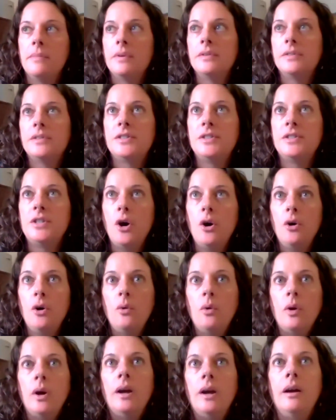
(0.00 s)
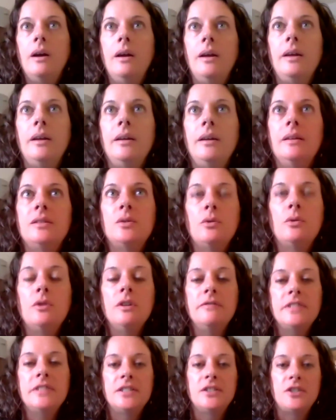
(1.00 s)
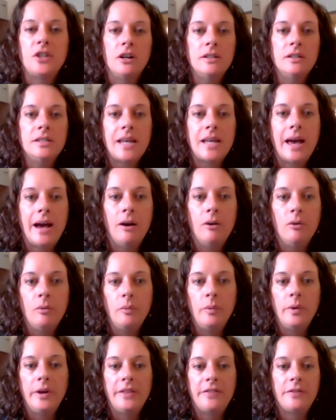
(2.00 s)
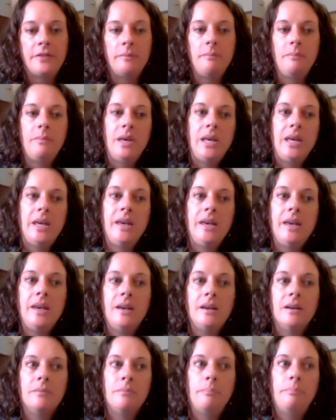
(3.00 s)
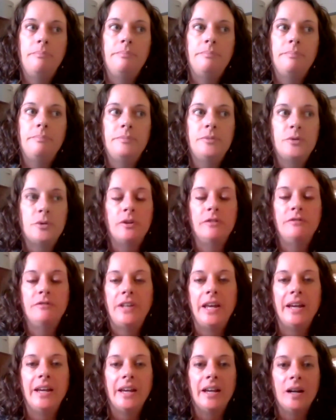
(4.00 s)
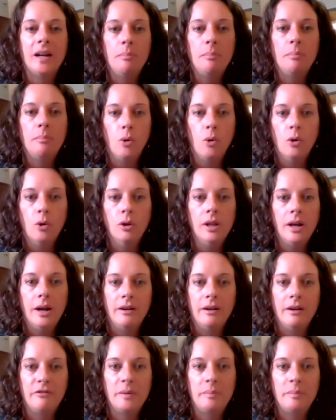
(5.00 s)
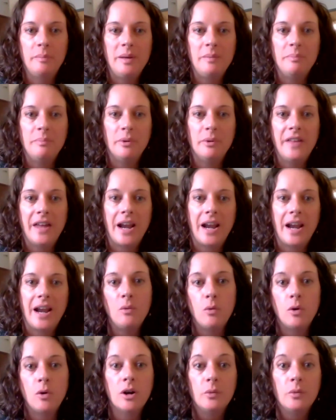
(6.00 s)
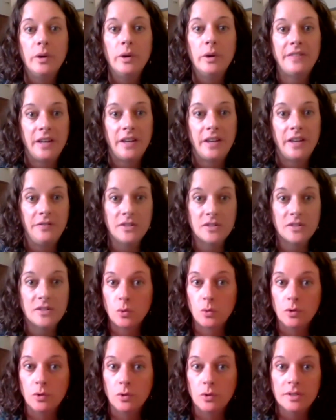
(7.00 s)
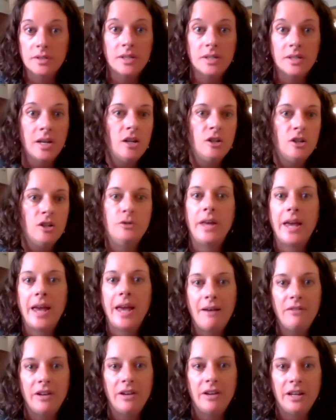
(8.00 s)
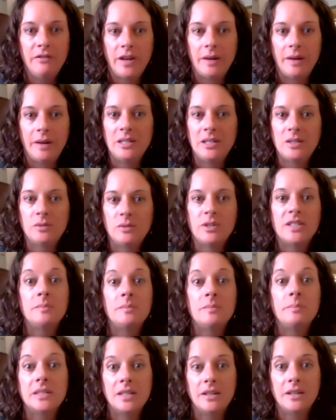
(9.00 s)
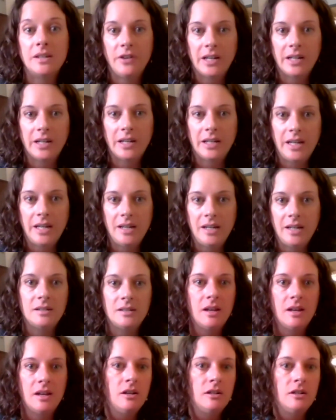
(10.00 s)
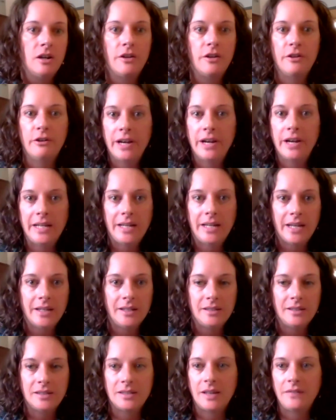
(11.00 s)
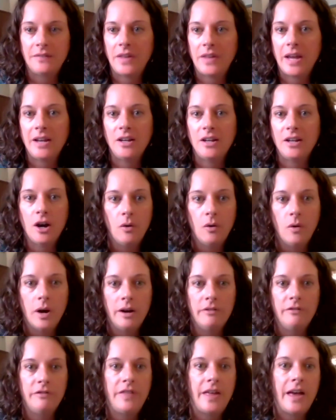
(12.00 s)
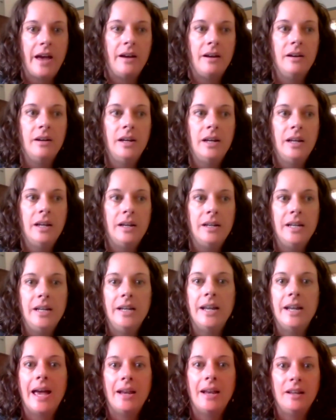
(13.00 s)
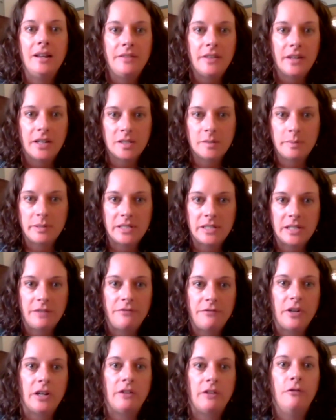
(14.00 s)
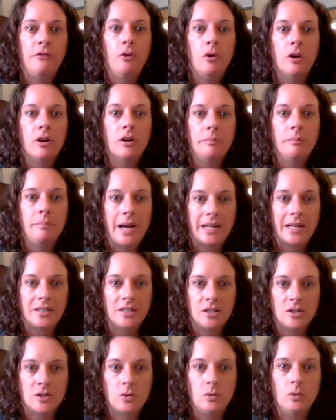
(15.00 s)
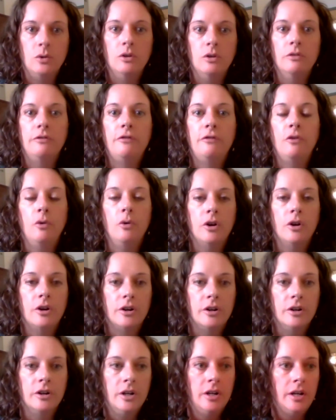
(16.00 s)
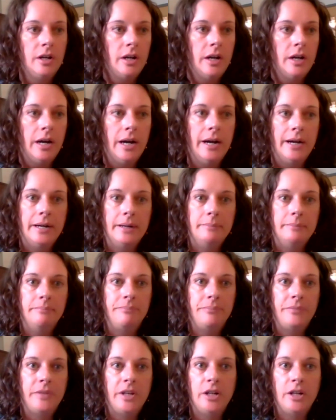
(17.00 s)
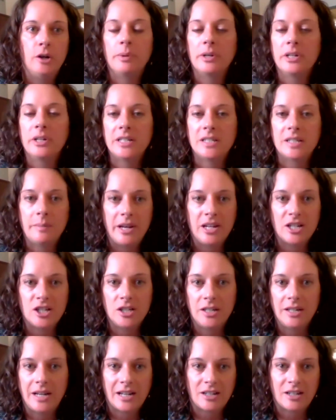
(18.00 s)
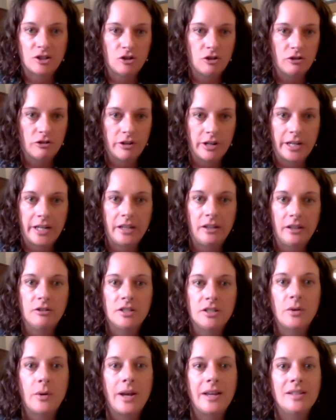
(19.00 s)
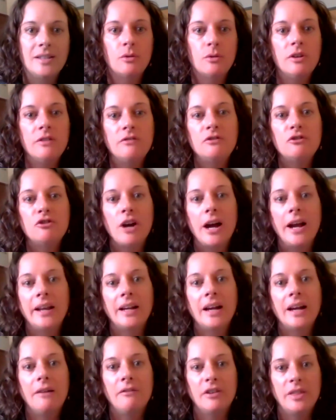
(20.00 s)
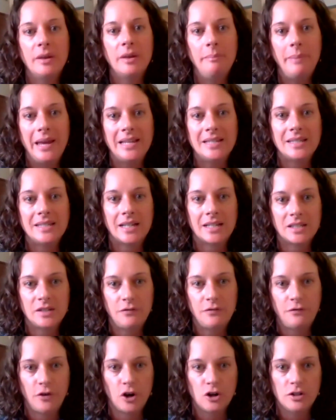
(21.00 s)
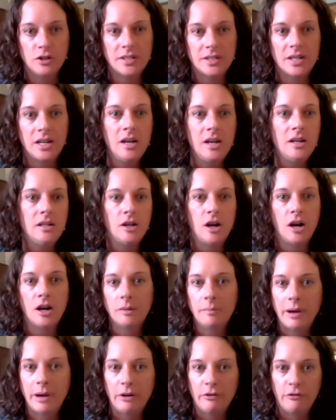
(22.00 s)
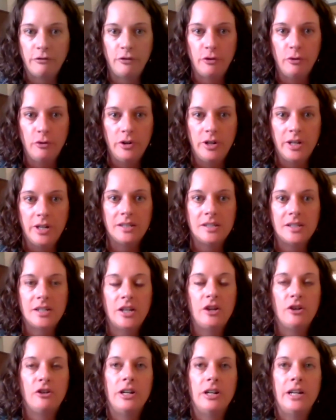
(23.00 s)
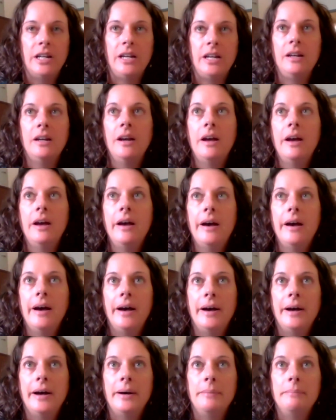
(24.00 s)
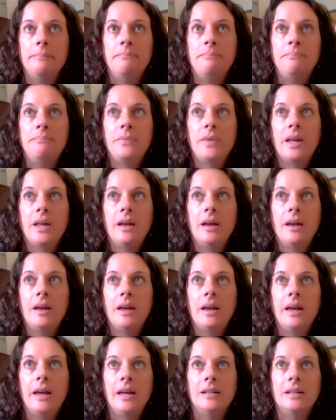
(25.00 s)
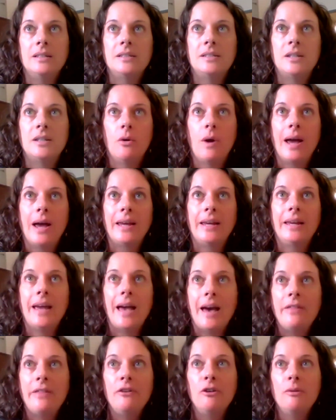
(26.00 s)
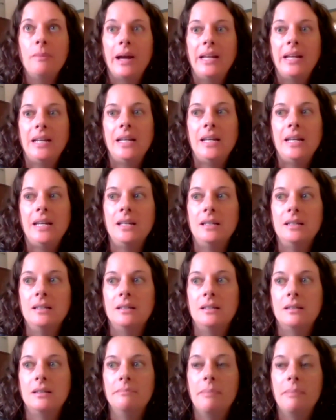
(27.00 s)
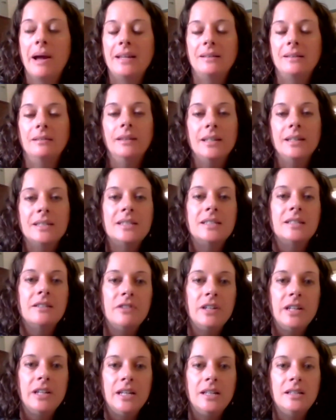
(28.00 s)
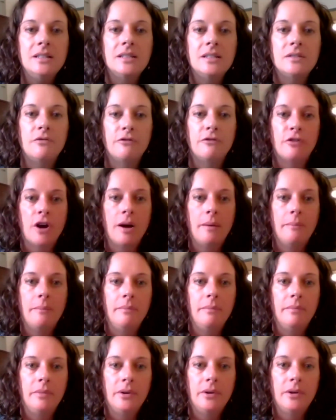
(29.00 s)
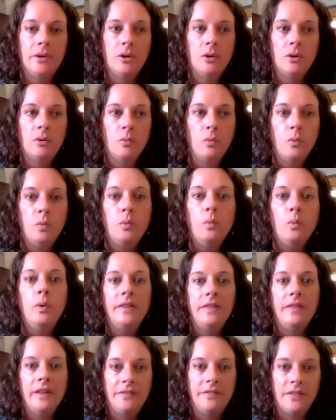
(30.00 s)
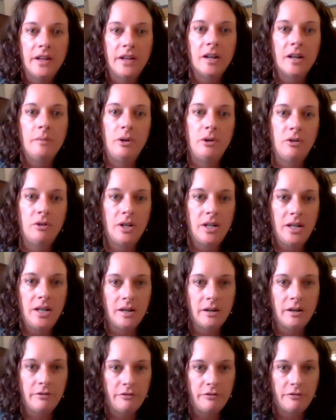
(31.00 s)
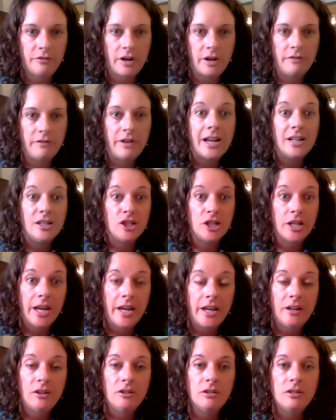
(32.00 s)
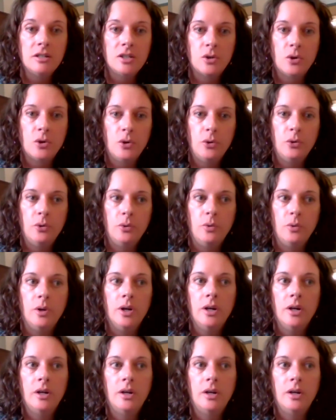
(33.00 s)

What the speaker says: So it sort of starts out with me sort of taking a poll of the people that I work with in the schools. Do they have any families with specific needs? Are there any kids that they know of that need anything specific for back to school, for participation in extracurriculars? So I sort of try to cover the basics first, talk about food insecurity. And so I gather my list of needs from within the community of educators who